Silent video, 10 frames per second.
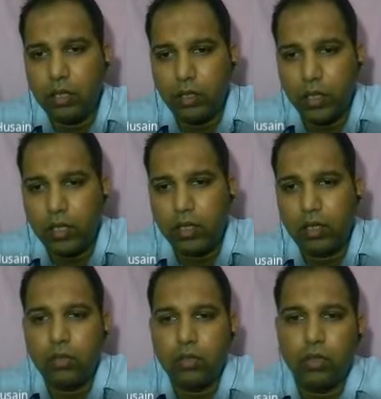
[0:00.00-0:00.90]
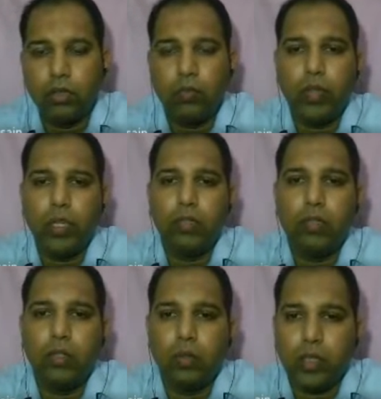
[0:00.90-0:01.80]
right? So when
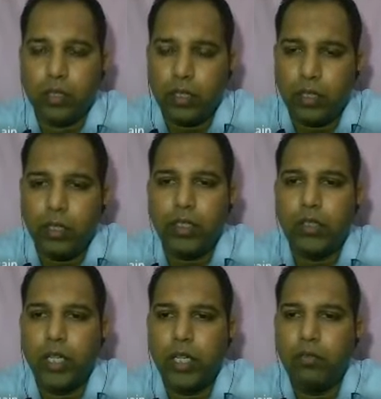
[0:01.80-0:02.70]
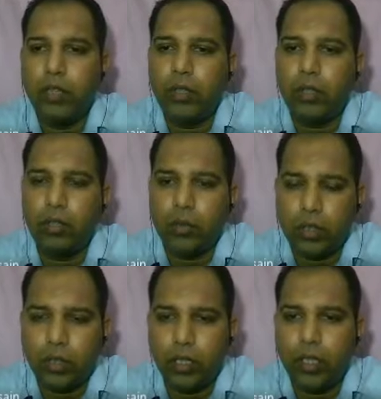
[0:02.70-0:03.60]
you are readily trained, when you are
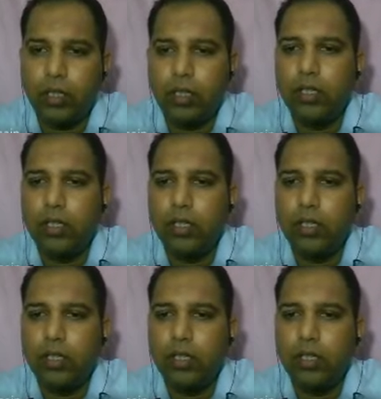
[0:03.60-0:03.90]
work ready,